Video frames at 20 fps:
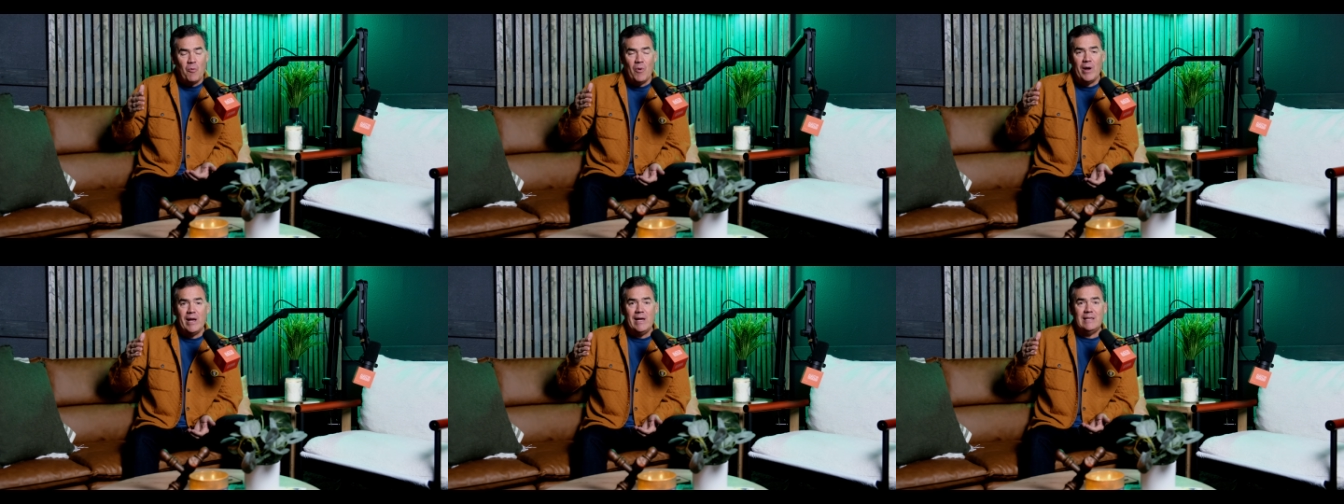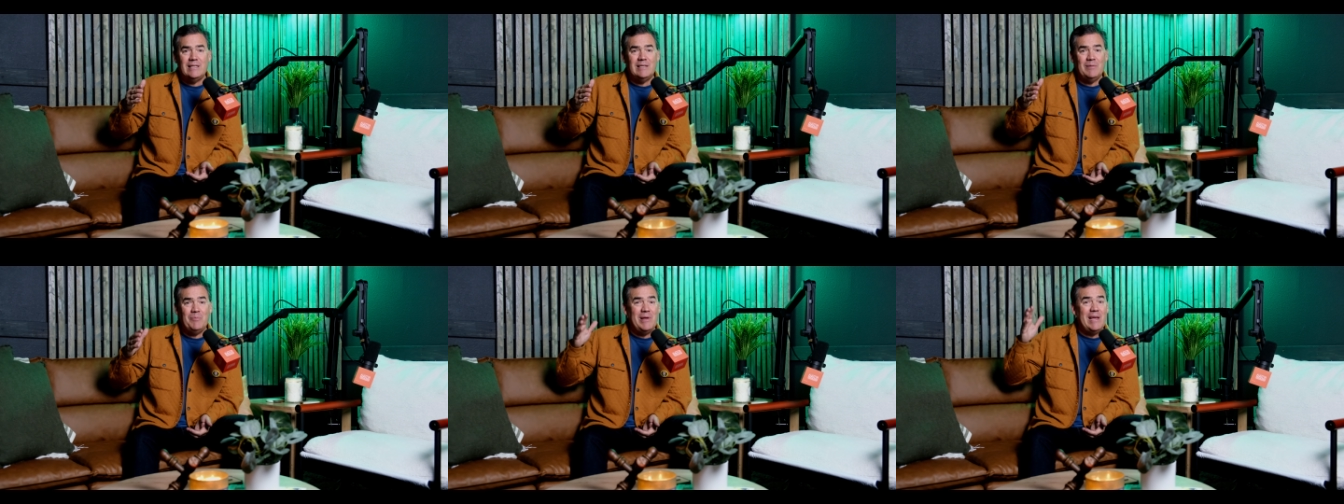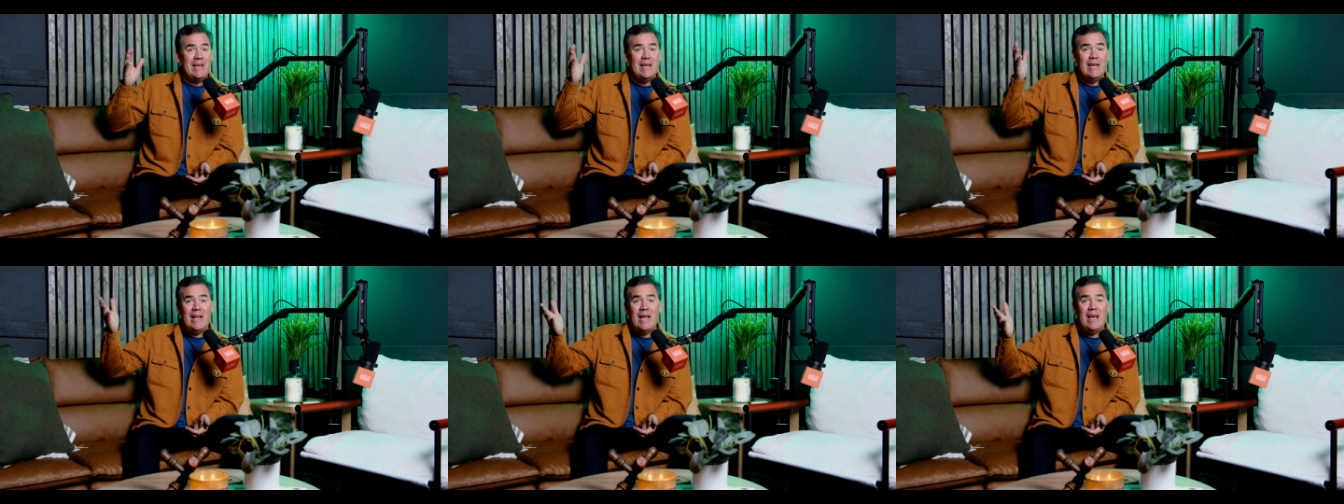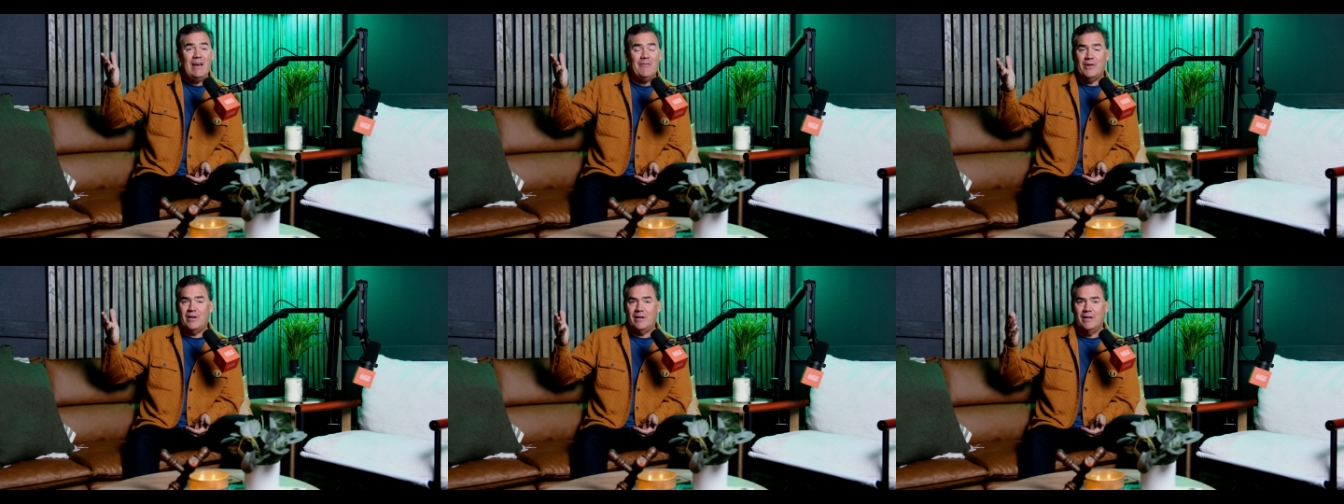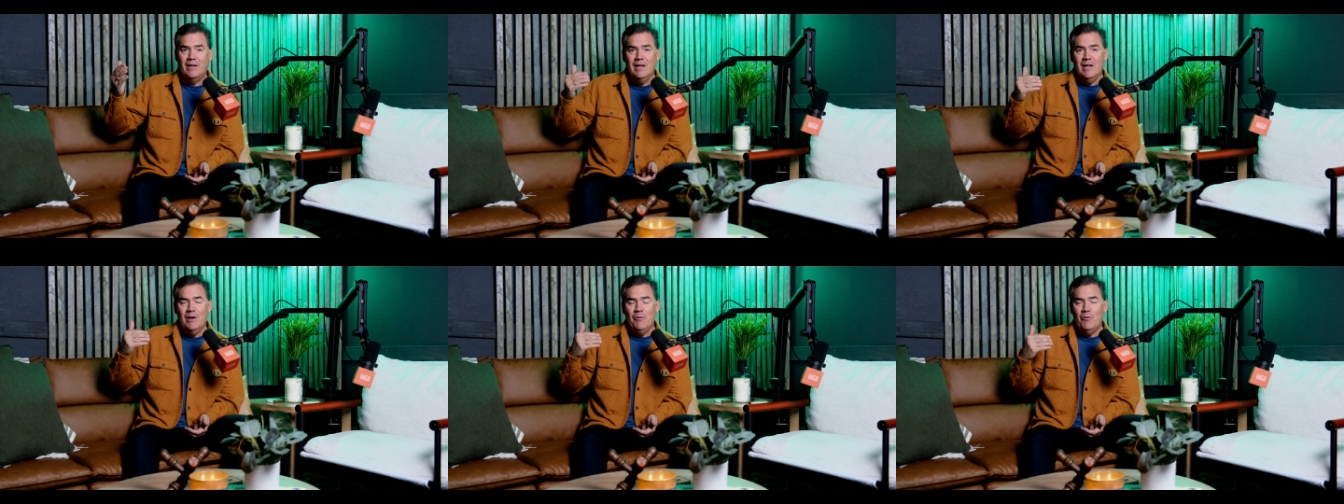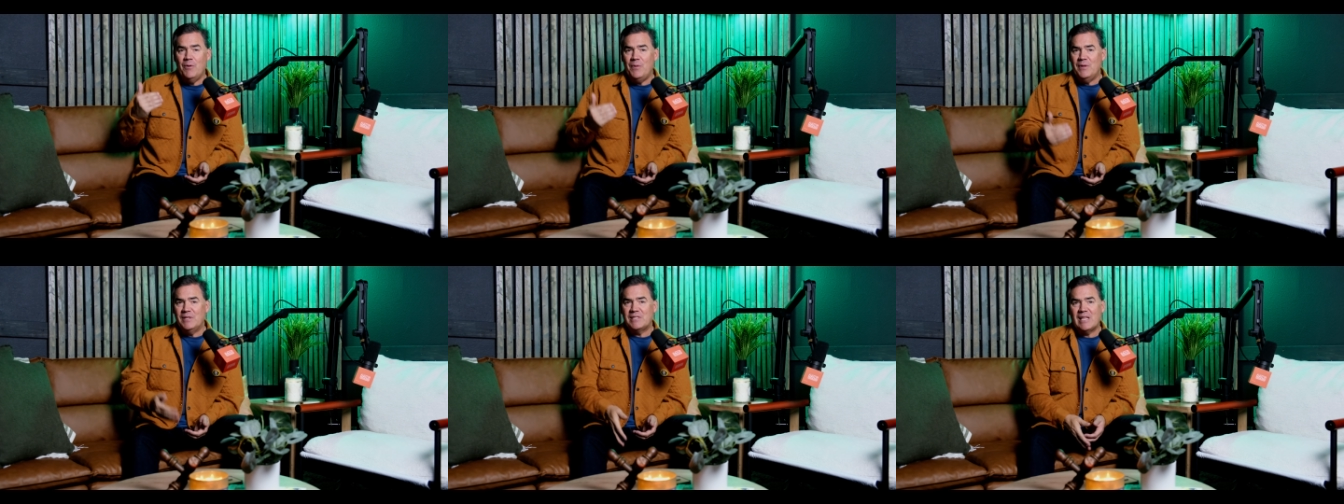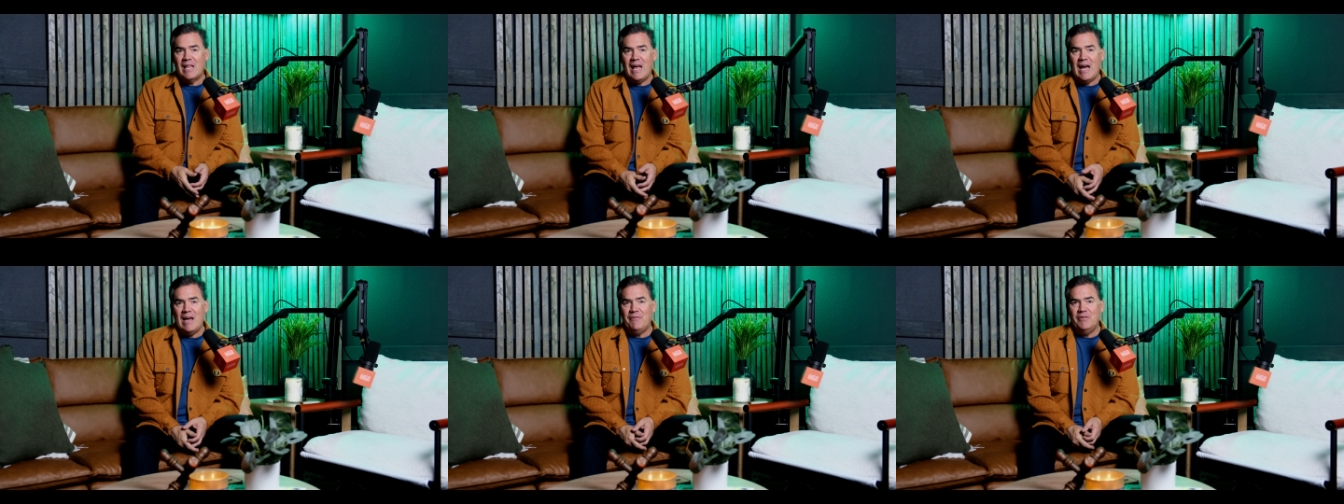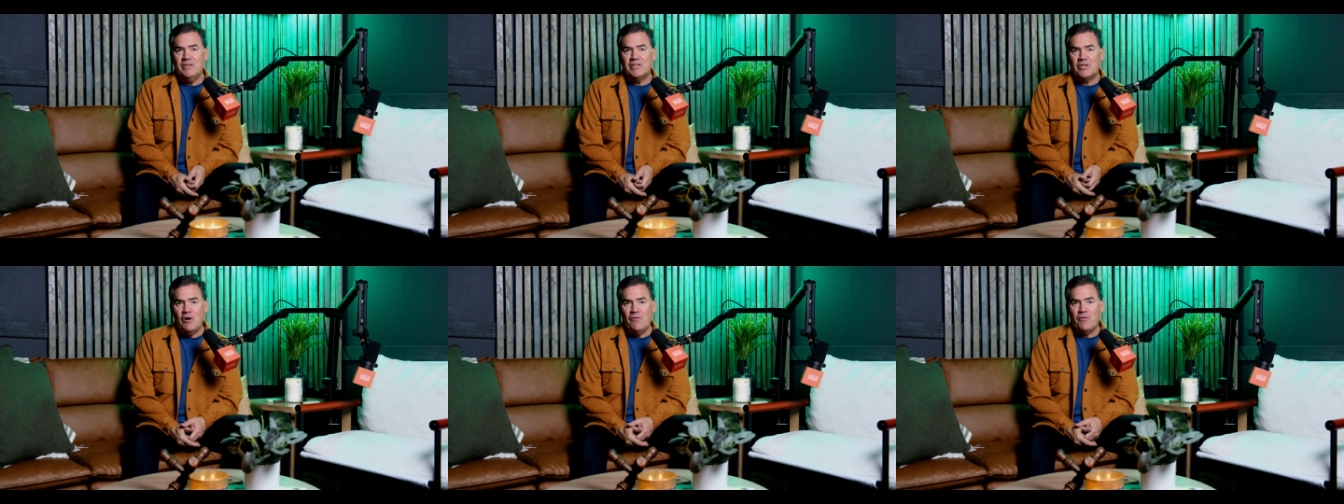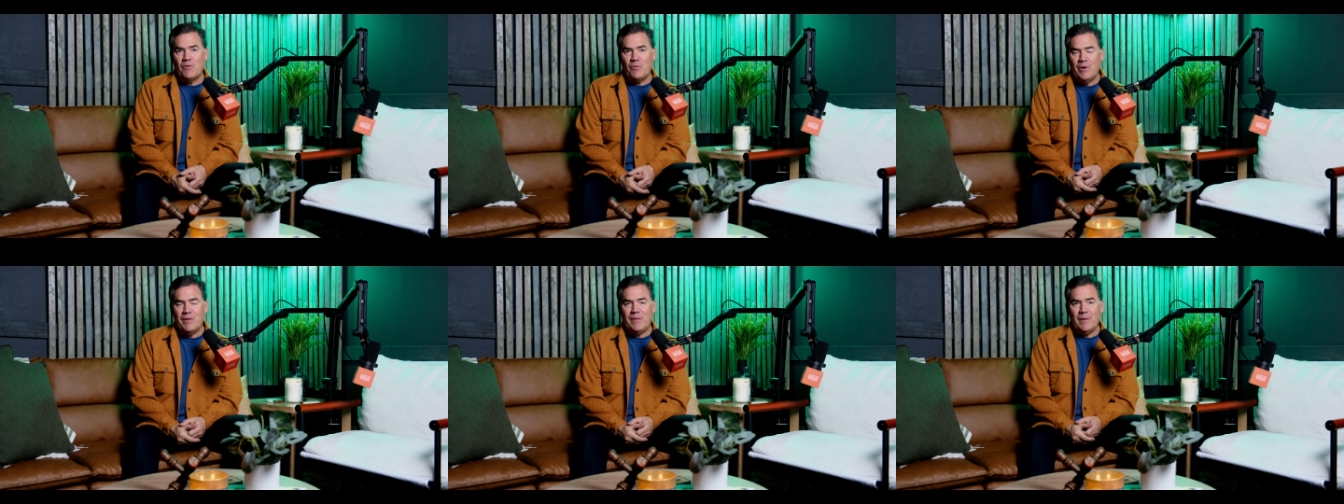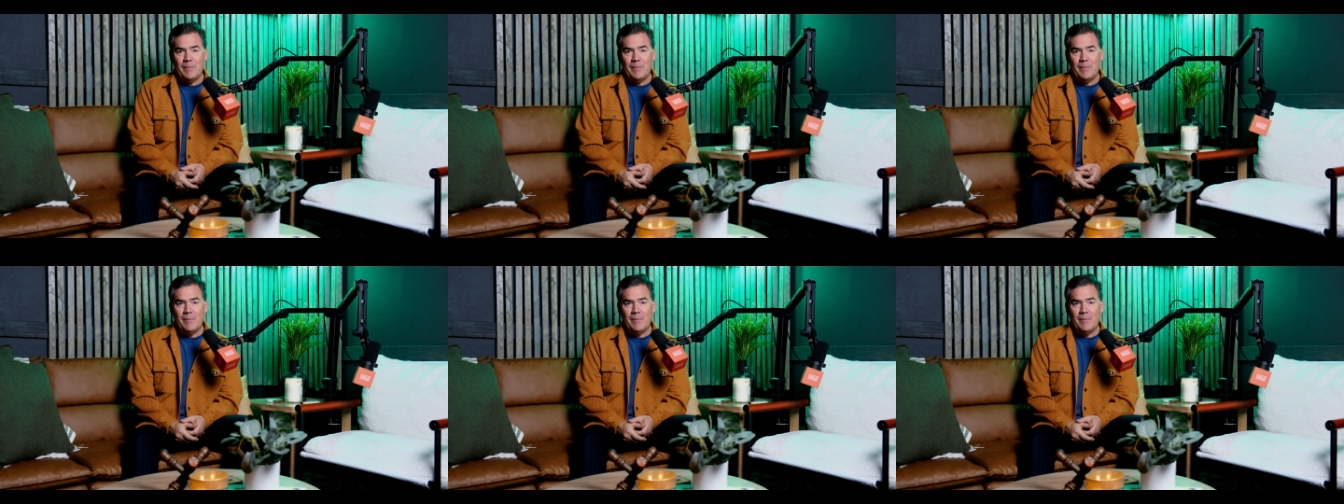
way to being in heaven when this life is over with.